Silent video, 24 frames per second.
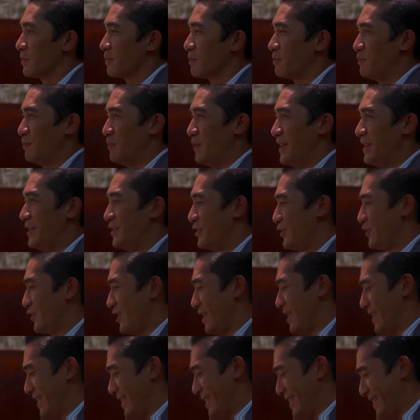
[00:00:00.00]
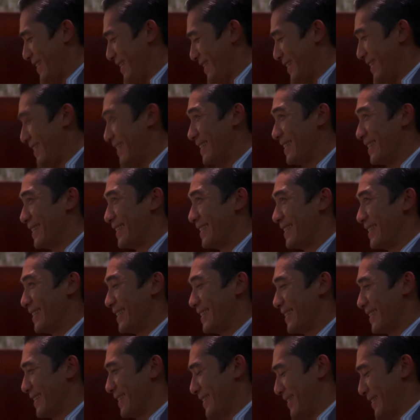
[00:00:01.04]
Not enough for a fake relationship,
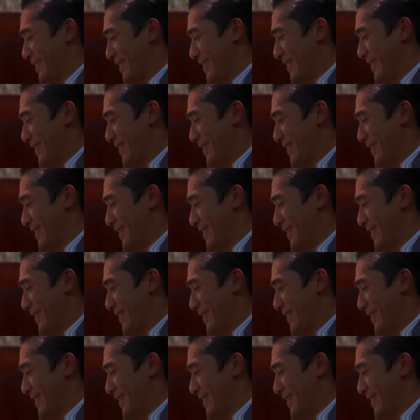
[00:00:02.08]
not